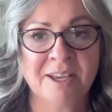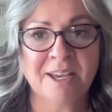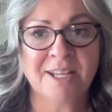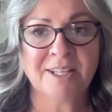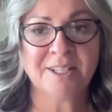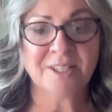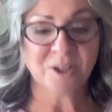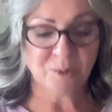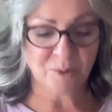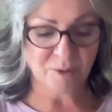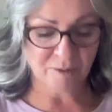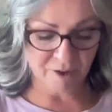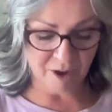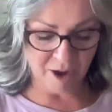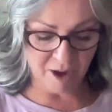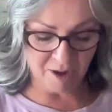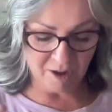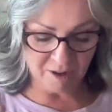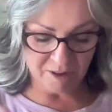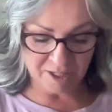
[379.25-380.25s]
And so we've
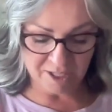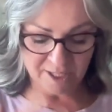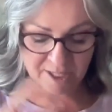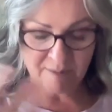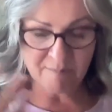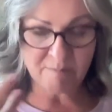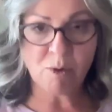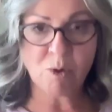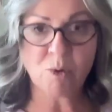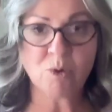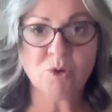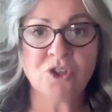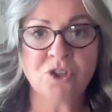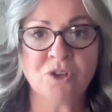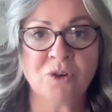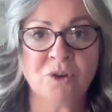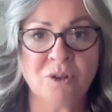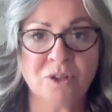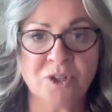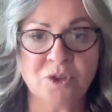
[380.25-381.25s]
got all these
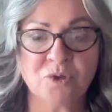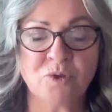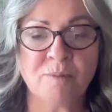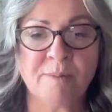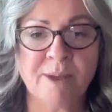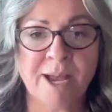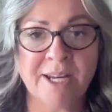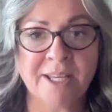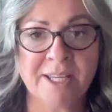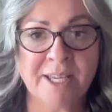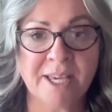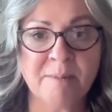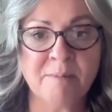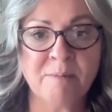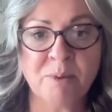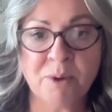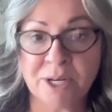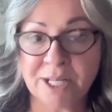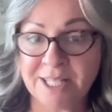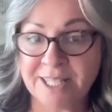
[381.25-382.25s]
emotional and traumatic
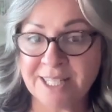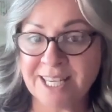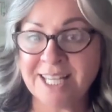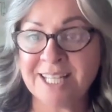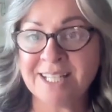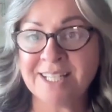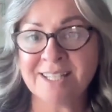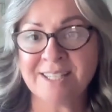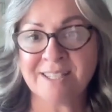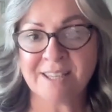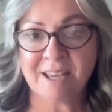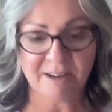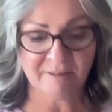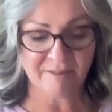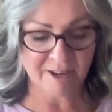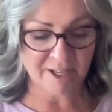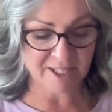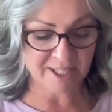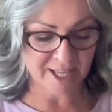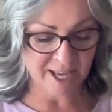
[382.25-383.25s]
imprints inside
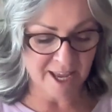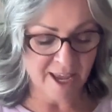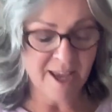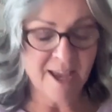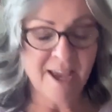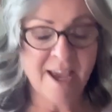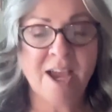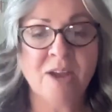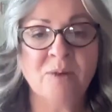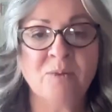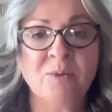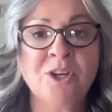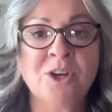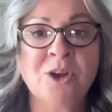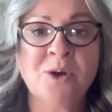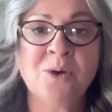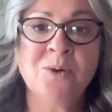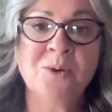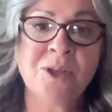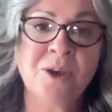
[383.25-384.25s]
of us. And we
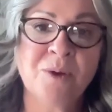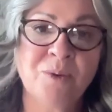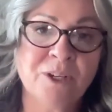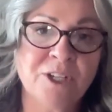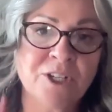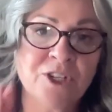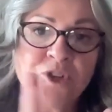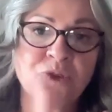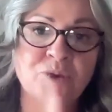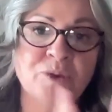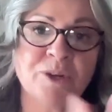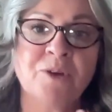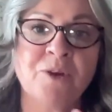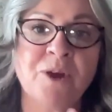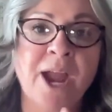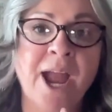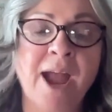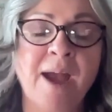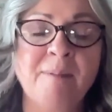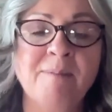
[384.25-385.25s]
know that when a trigger
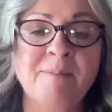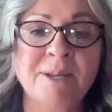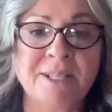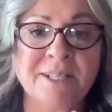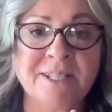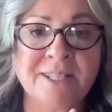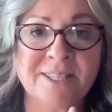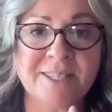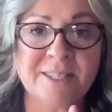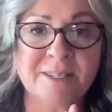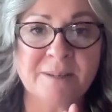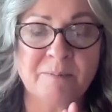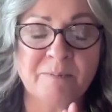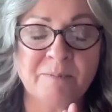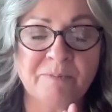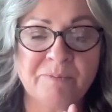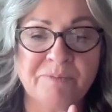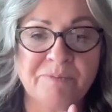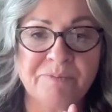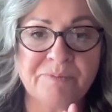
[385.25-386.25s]
happens,
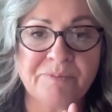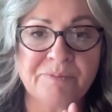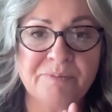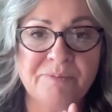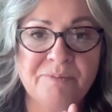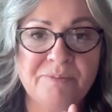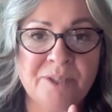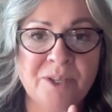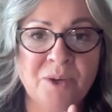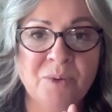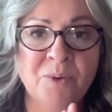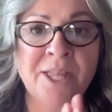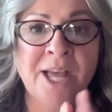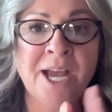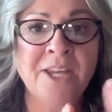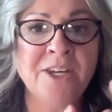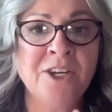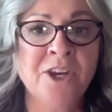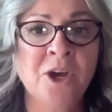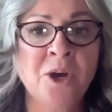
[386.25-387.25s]
when
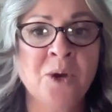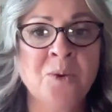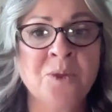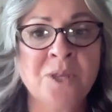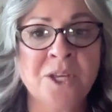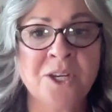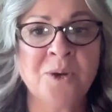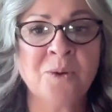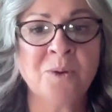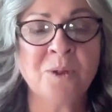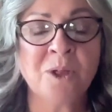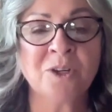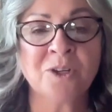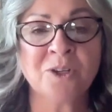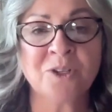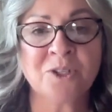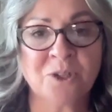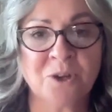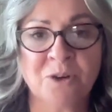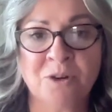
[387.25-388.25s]
that known that no
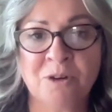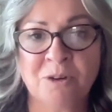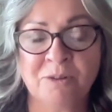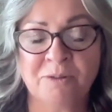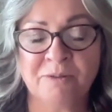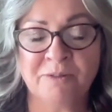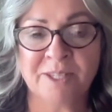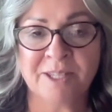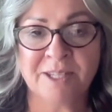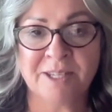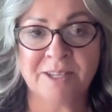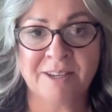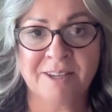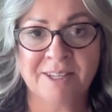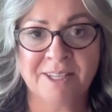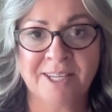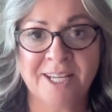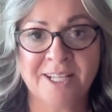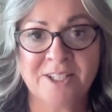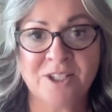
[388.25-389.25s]
longer serves
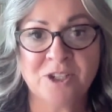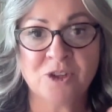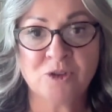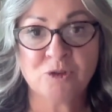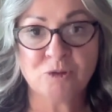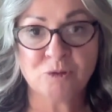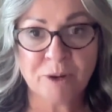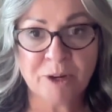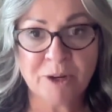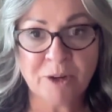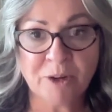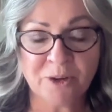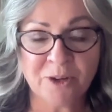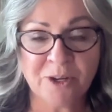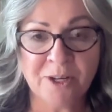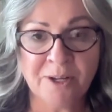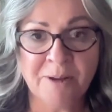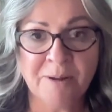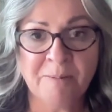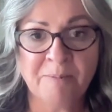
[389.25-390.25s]
gets
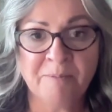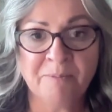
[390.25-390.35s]
triggered,